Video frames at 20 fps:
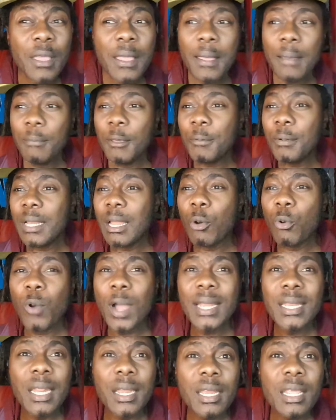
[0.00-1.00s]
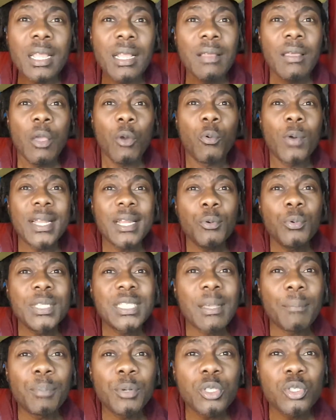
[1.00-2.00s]
People are wondering, what are we
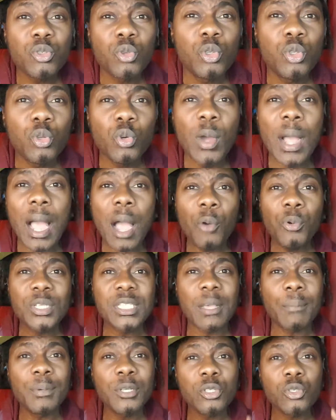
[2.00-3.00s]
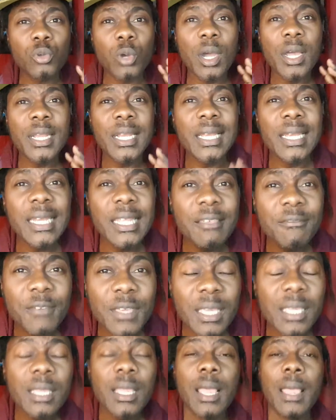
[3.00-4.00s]
supposed to do? How are we supposed to earn a
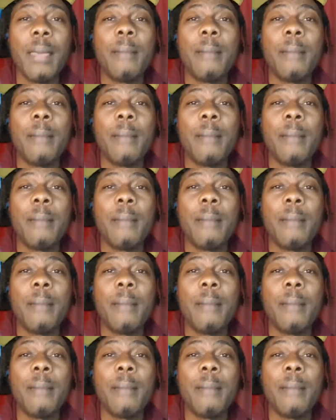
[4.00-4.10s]
living?